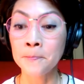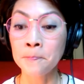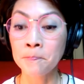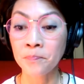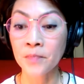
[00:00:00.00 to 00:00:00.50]

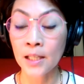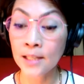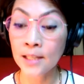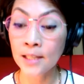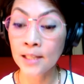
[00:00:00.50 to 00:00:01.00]

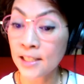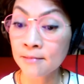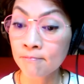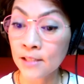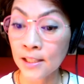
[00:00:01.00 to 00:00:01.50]
um, I
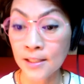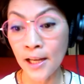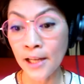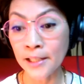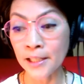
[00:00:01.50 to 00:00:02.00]
guess in
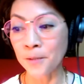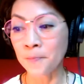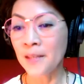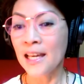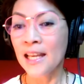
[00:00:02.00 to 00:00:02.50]

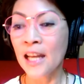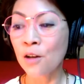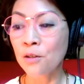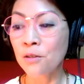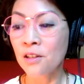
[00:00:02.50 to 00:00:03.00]
1969 now.
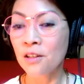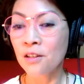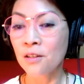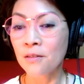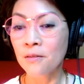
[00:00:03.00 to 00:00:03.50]

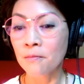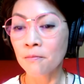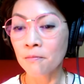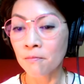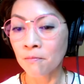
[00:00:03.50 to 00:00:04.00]
Now,
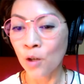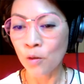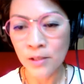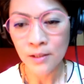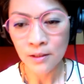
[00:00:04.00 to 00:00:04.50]

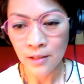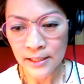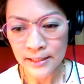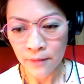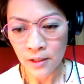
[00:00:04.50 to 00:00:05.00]
or
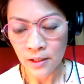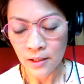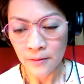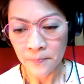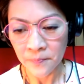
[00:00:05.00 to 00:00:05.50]
was it
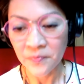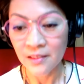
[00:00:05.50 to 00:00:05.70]
1970?